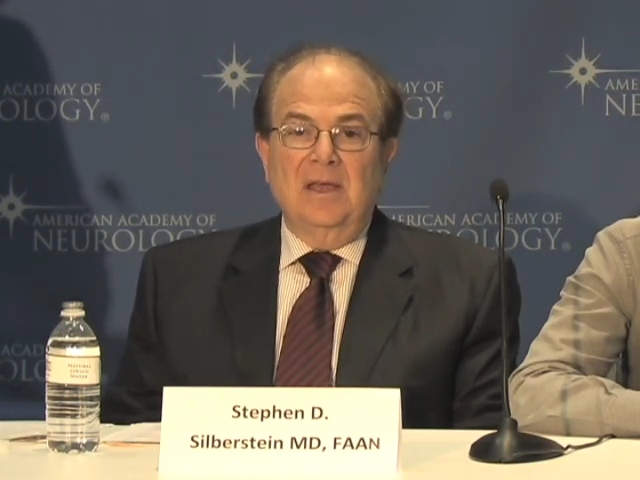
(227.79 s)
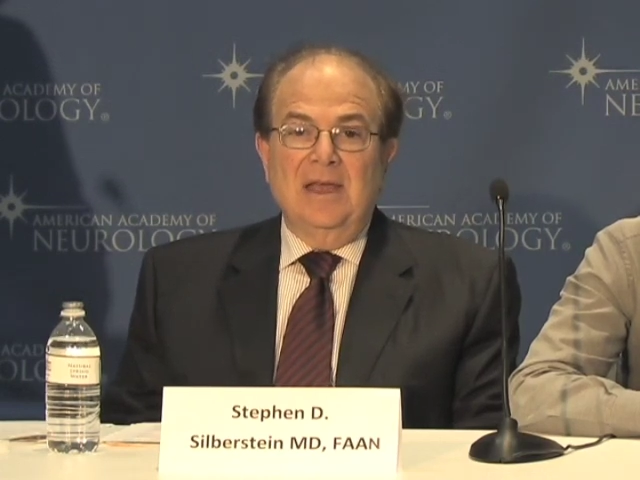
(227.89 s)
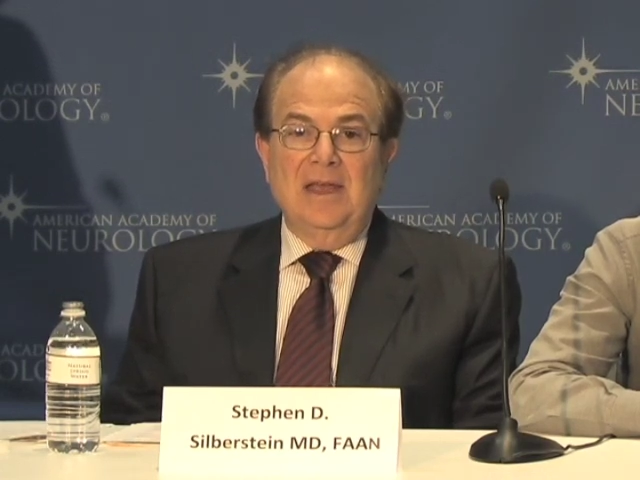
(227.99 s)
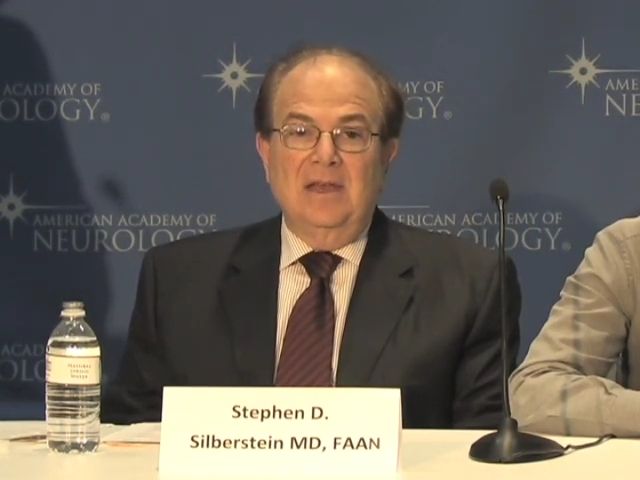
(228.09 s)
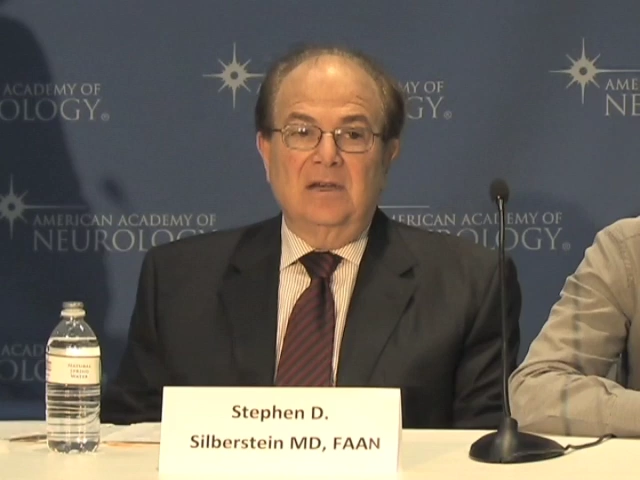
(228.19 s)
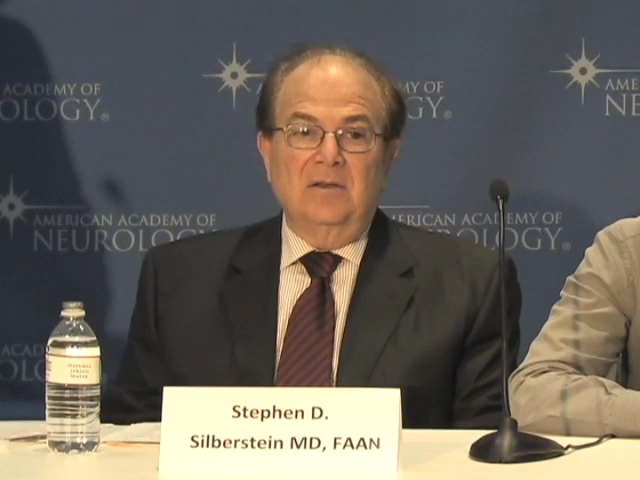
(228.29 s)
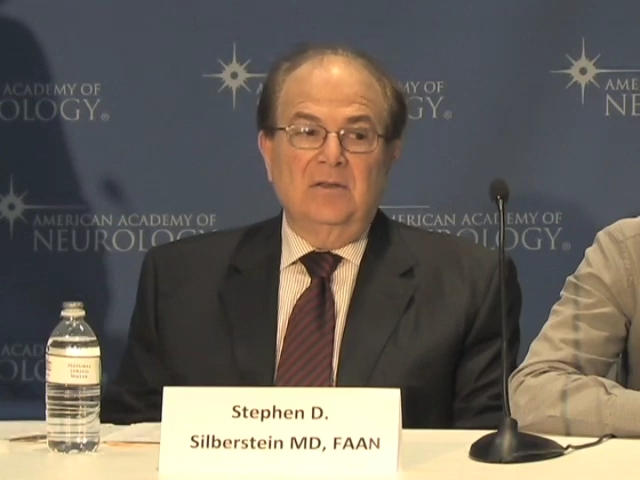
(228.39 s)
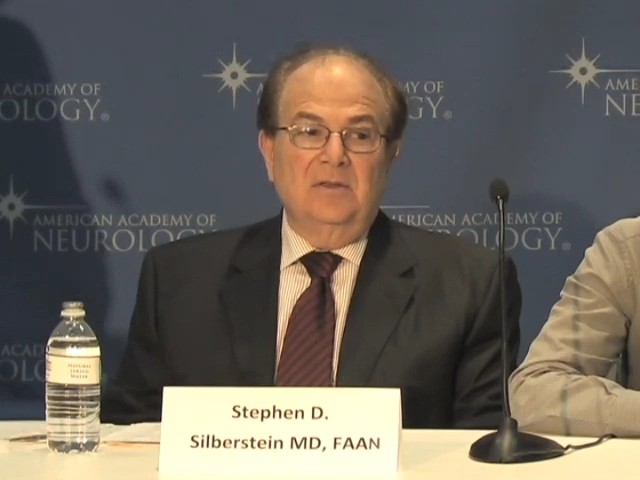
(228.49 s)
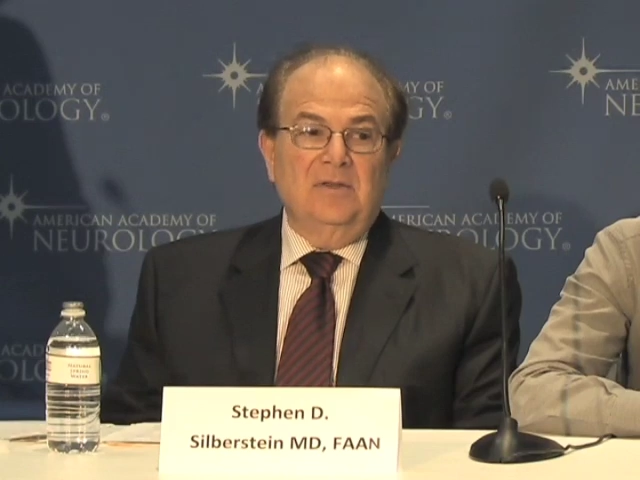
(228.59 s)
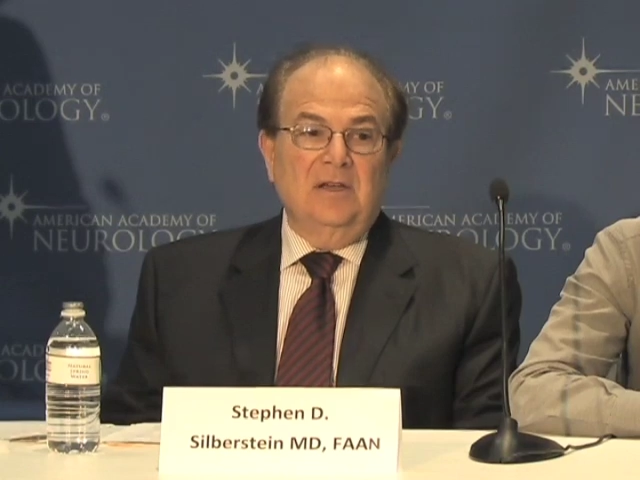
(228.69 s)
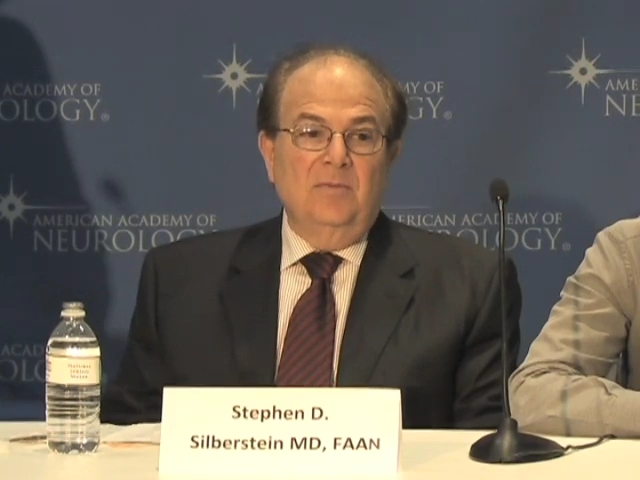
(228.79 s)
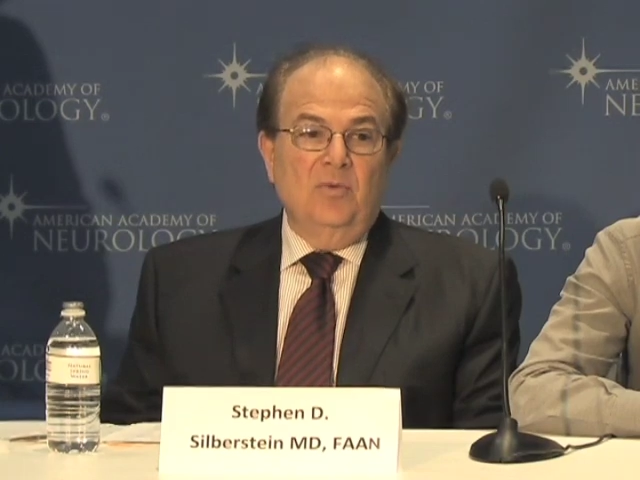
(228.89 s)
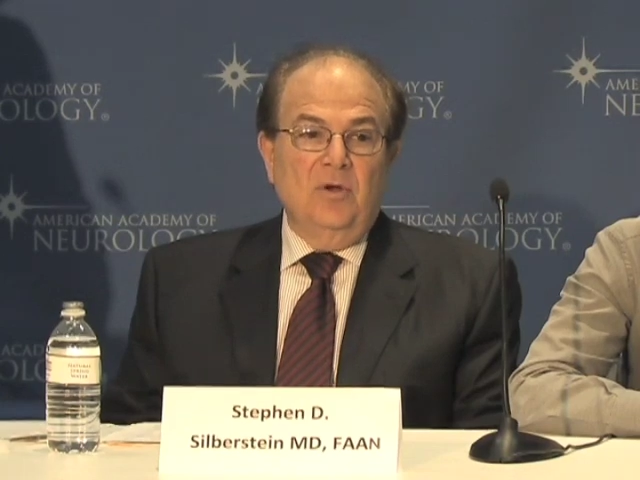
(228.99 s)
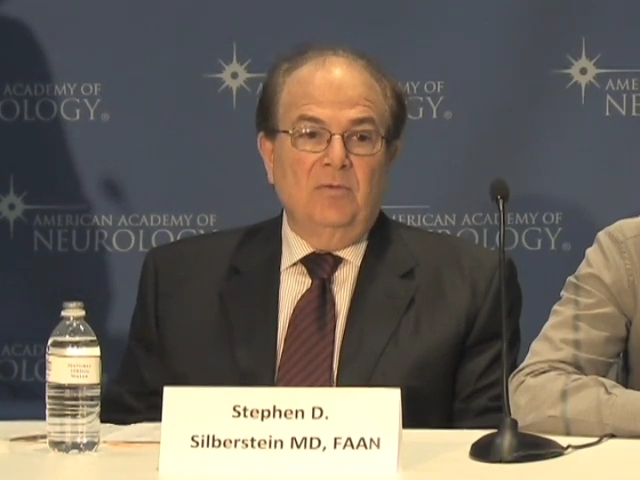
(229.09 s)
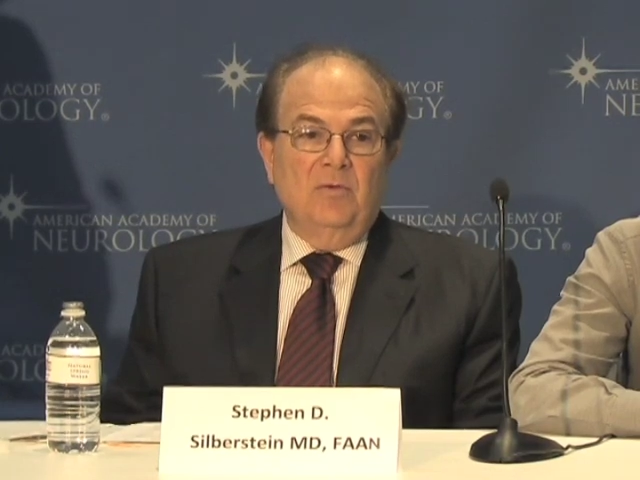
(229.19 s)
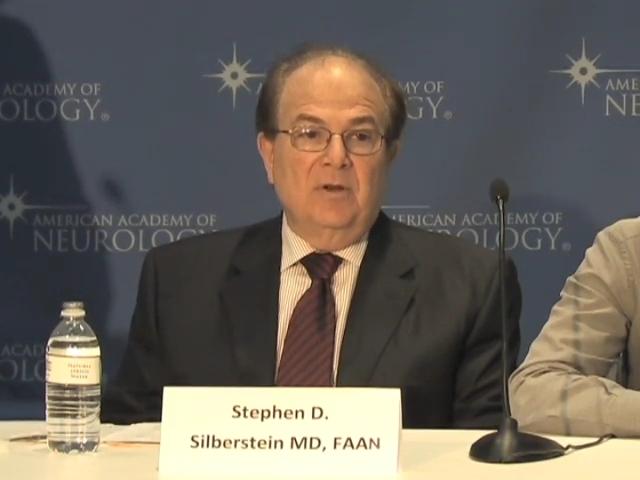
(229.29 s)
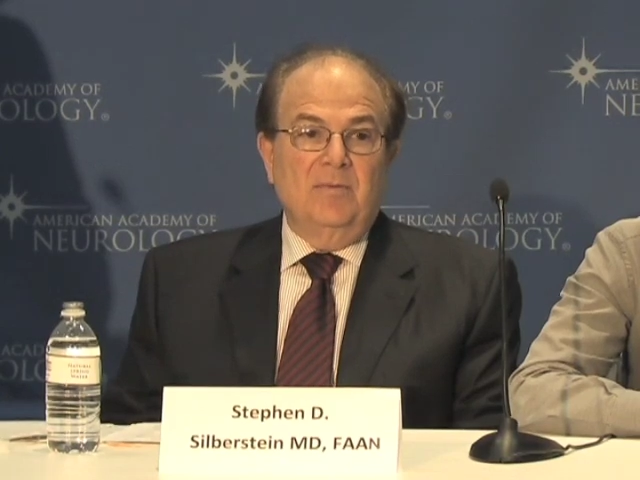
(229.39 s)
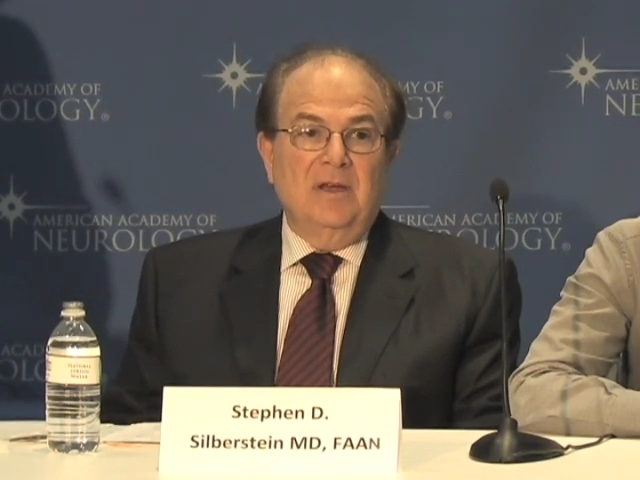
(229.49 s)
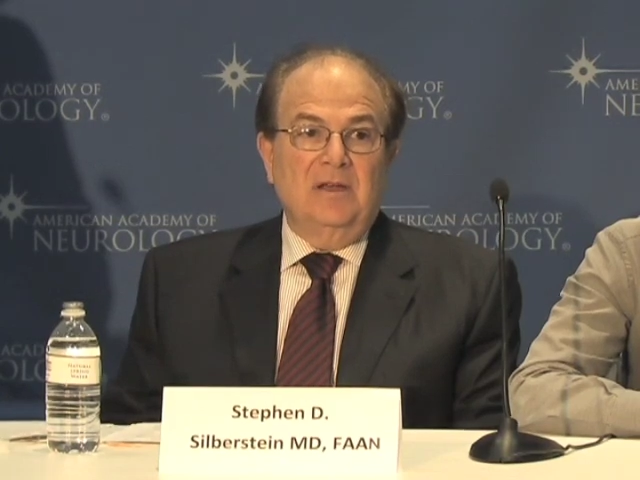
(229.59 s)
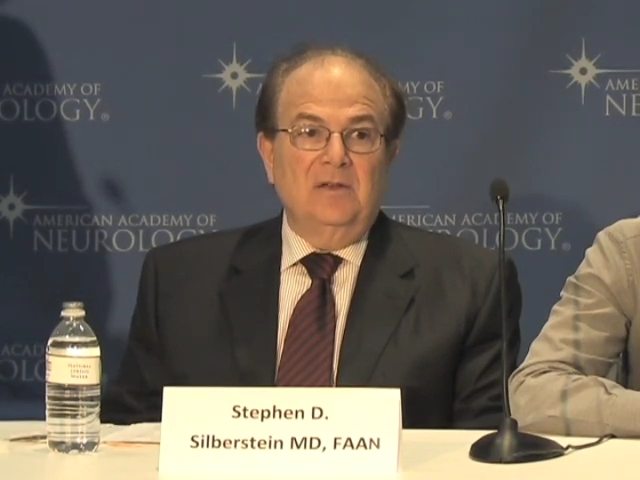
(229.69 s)
And the second point we want to
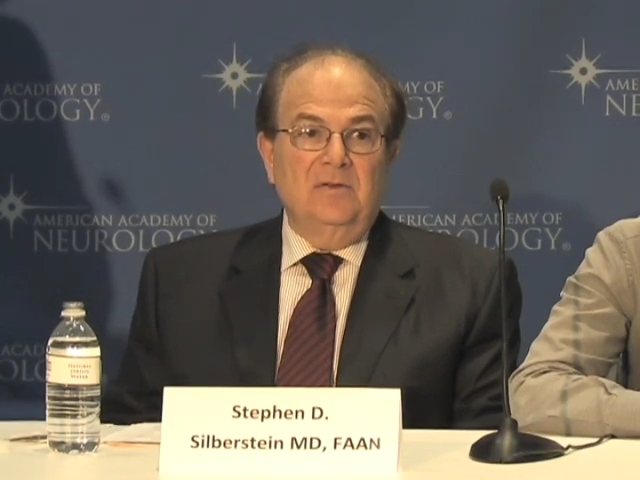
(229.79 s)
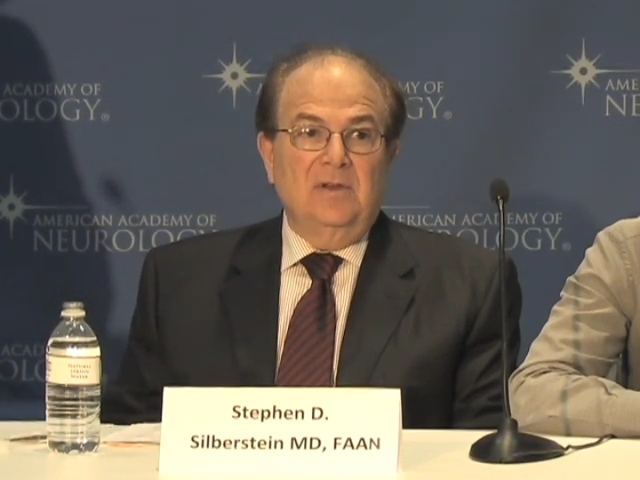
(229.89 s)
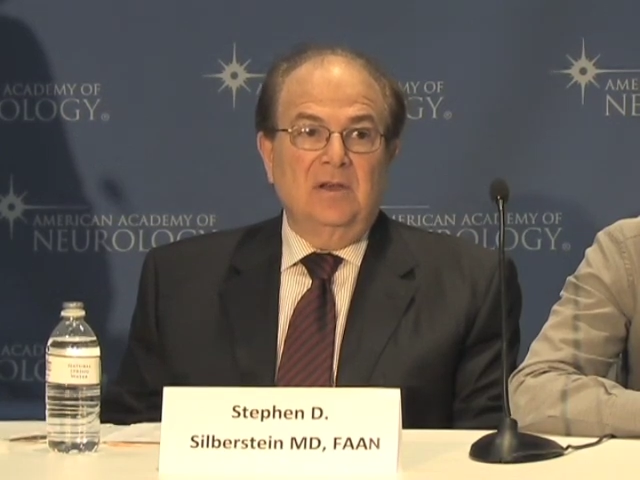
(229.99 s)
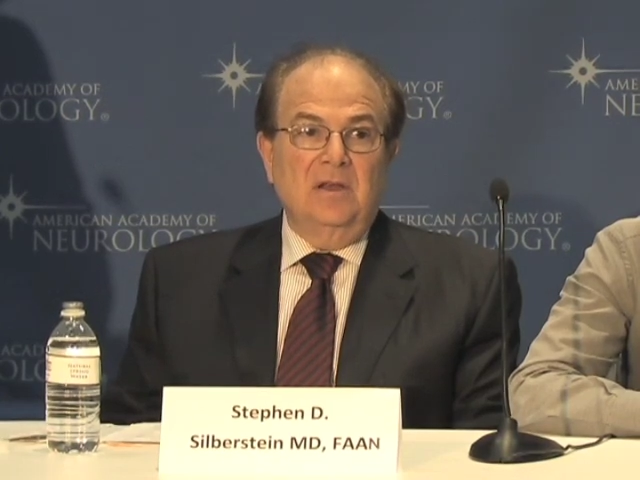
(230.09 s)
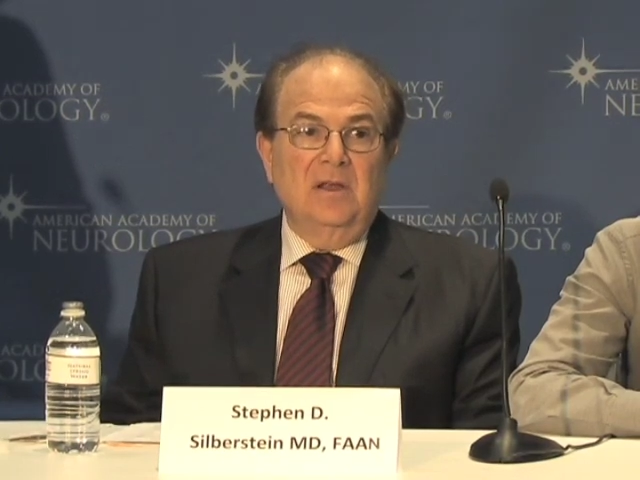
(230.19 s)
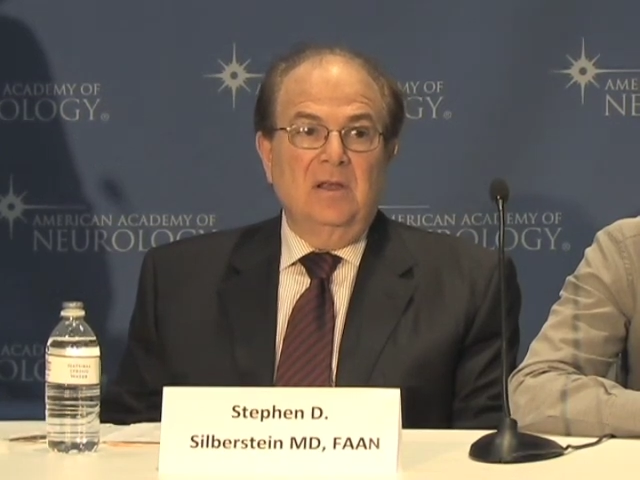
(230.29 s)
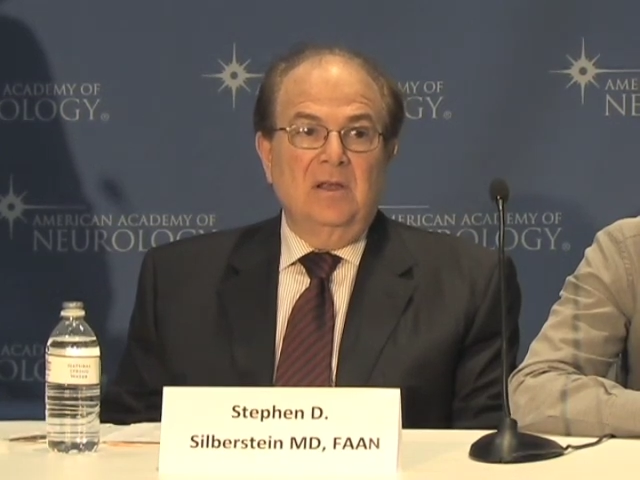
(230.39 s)
make is that